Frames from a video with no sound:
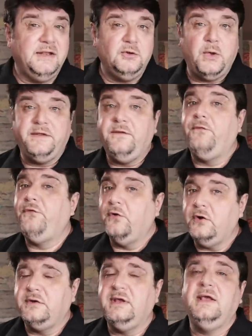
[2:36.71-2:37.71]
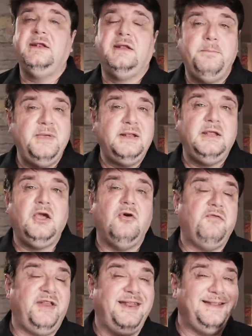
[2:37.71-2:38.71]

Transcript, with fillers: in 2013, the building of an